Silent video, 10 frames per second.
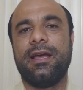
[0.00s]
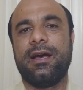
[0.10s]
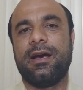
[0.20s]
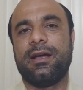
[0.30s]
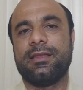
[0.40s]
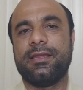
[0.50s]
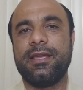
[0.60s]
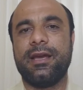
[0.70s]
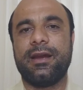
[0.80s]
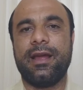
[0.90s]

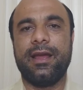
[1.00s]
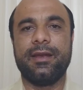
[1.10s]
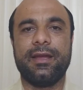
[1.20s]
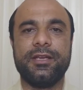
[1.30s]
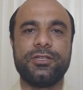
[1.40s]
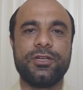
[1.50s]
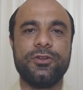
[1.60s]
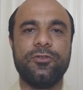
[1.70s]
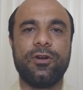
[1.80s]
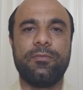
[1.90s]
there in Eastern
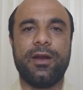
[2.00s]
Europe,